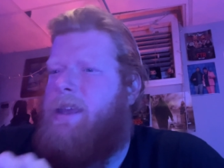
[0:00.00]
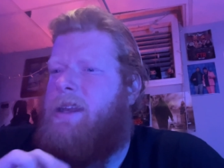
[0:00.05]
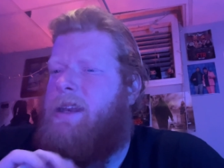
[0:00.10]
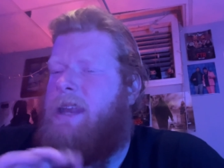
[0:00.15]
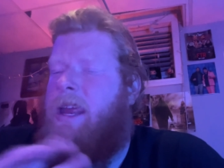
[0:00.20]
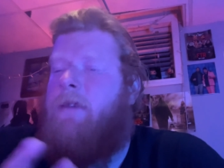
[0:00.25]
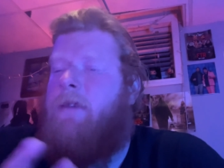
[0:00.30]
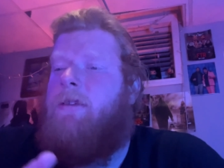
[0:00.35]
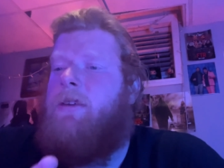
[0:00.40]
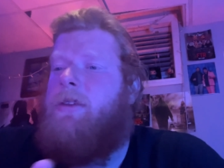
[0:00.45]
in
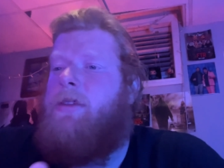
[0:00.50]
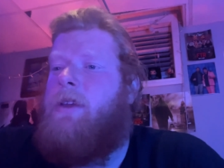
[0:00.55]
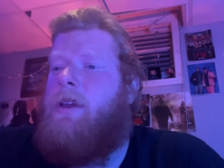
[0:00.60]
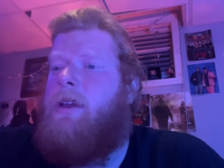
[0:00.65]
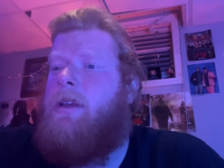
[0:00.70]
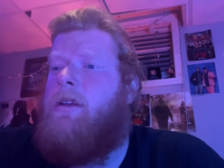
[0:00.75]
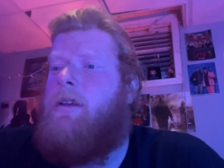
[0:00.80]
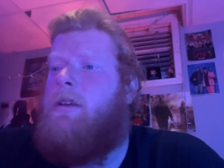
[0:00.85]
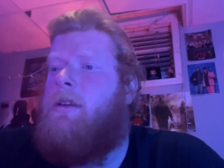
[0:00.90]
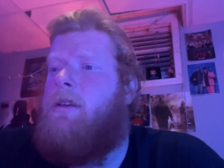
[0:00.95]

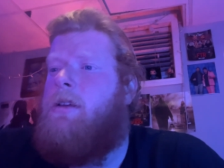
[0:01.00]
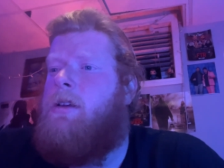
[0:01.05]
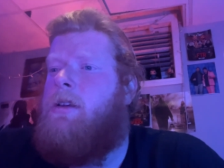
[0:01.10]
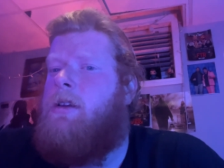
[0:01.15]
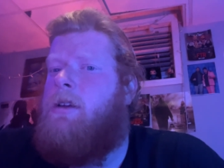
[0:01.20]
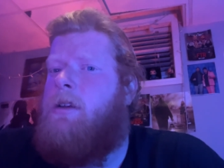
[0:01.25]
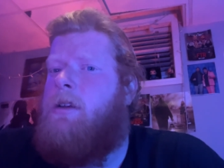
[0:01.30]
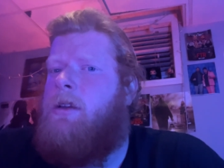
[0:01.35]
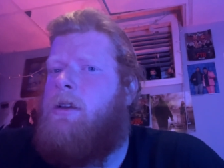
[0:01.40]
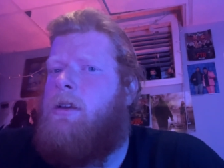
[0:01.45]
everything,
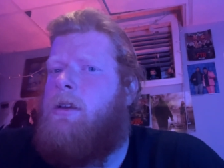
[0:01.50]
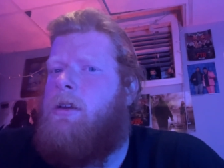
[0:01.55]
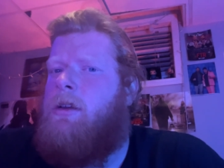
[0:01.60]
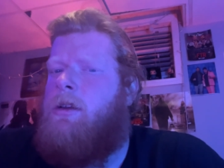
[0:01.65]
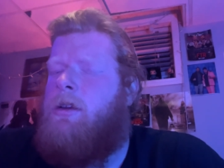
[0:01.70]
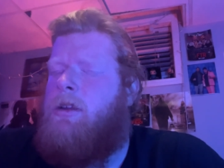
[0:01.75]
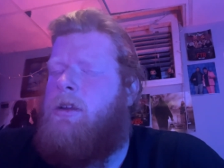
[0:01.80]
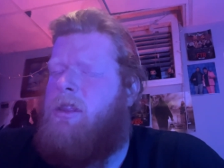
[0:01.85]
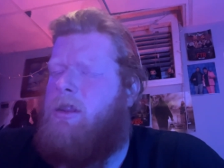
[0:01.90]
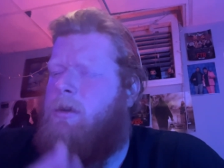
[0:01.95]

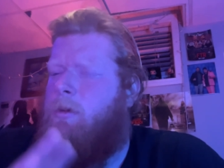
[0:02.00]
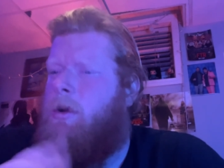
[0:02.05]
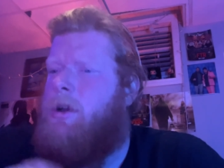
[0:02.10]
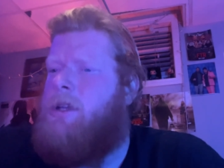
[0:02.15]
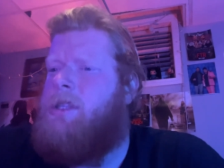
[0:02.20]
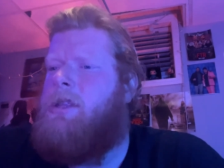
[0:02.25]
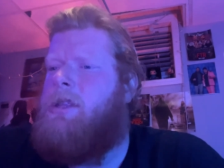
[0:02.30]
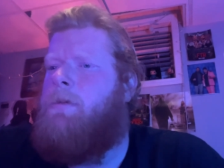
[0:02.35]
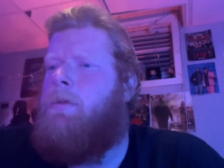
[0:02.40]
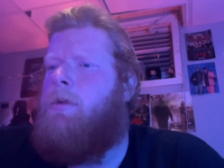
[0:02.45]
where's
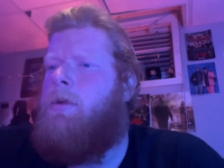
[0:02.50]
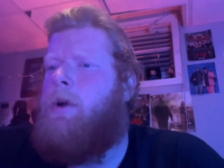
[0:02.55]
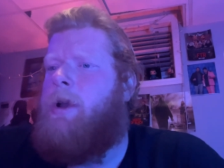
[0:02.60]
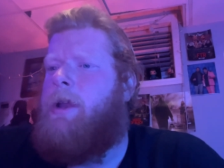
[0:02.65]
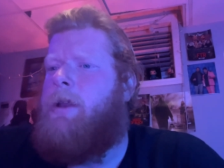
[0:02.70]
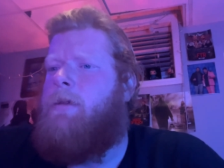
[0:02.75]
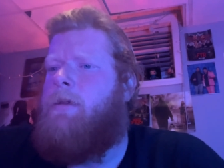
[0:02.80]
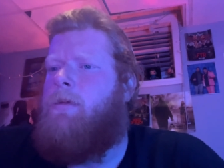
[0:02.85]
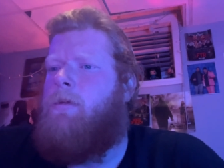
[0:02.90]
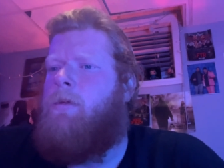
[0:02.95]
the
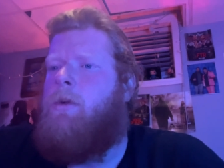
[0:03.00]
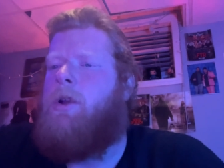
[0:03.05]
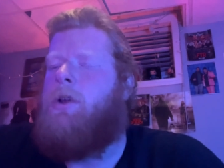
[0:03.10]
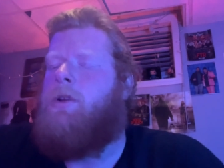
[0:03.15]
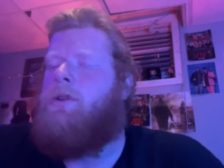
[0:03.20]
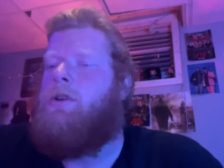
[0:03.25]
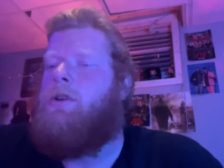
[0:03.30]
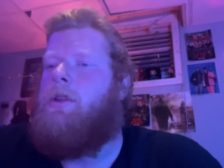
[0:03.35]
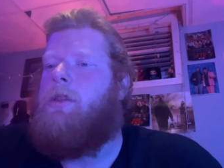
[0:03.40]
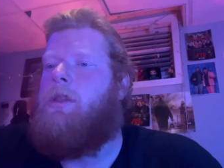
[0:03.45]
point where you
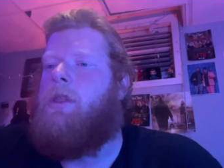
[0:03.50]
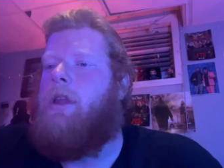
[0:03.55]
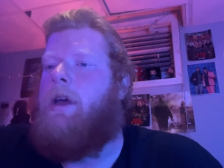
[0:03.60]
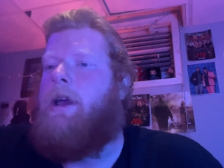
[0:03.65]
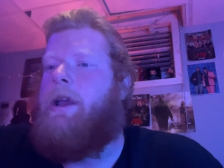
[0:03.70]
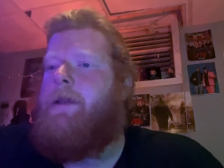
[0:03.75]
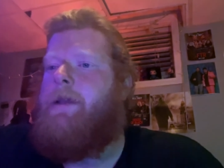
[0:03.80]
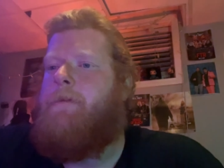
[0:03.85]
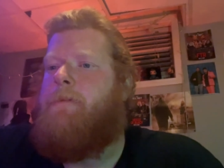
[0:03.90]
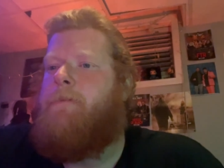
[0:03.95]
draw the
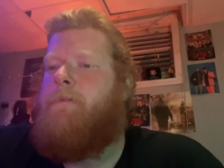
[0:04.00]
line?